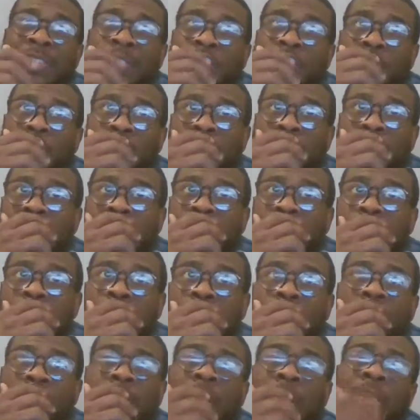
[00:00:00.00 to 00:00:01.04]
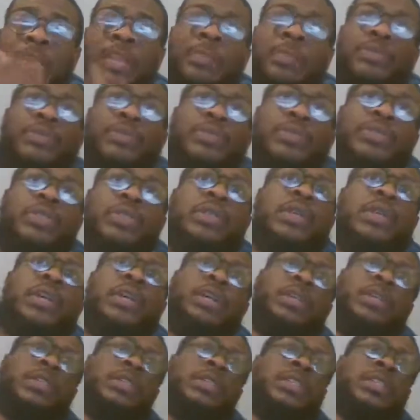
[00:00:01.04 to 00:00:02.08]
will stay with the Clippers.
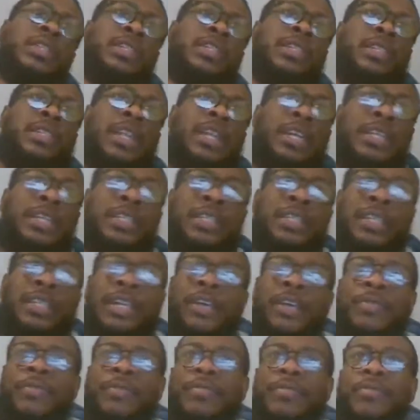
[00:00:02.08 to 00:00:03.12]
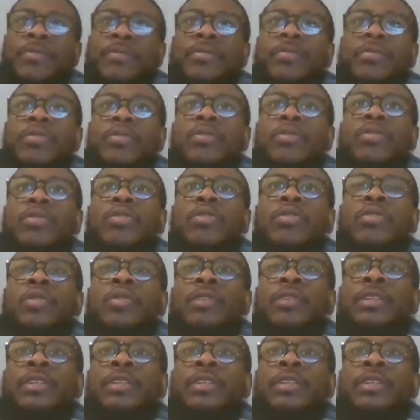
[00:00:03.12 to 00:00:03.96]
6 seconds left on